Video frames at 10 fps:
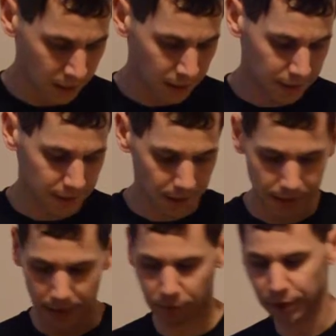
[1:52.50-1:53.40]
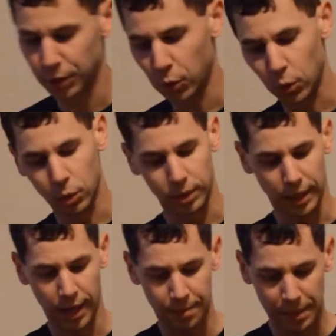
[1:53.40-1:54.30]
This does sound really cool.
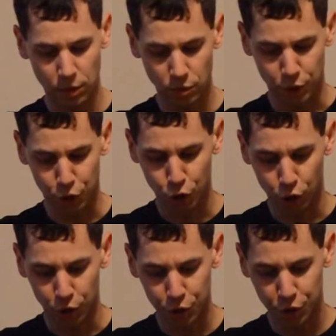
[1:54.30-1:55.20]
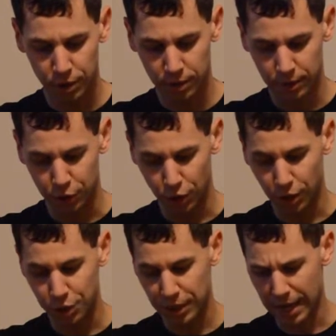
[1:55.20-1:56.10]
They use a charge. The
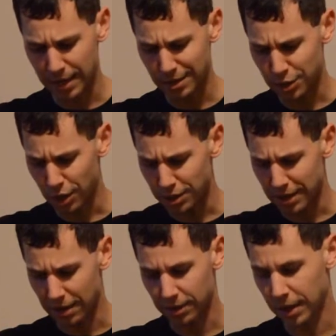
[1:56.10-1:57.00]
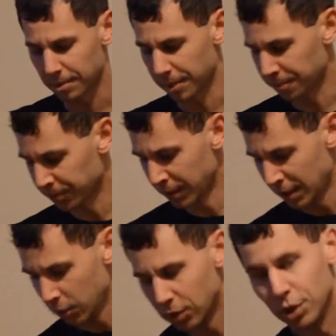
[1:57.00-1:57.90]
charging, how do you charge that camera?
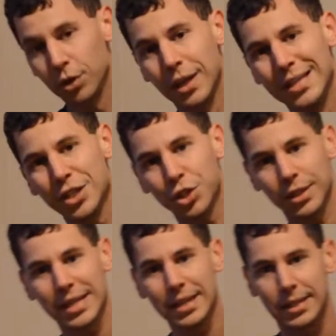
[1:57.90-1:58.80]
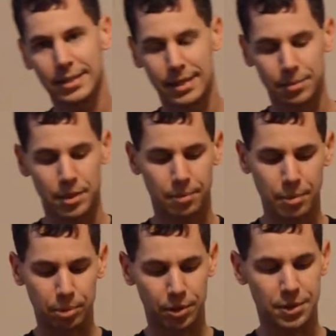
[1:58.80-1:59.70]
Well, initially, it seems like
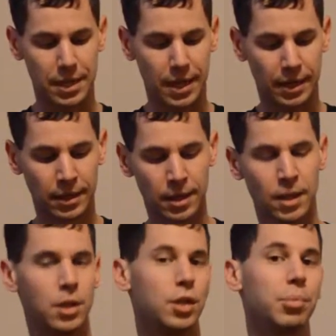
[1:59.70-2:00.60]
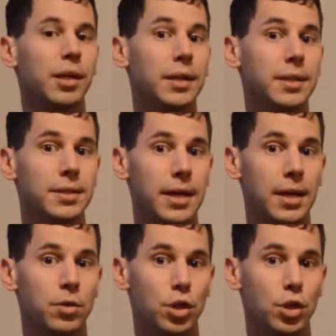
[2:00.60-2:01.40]
people are saying you plug this in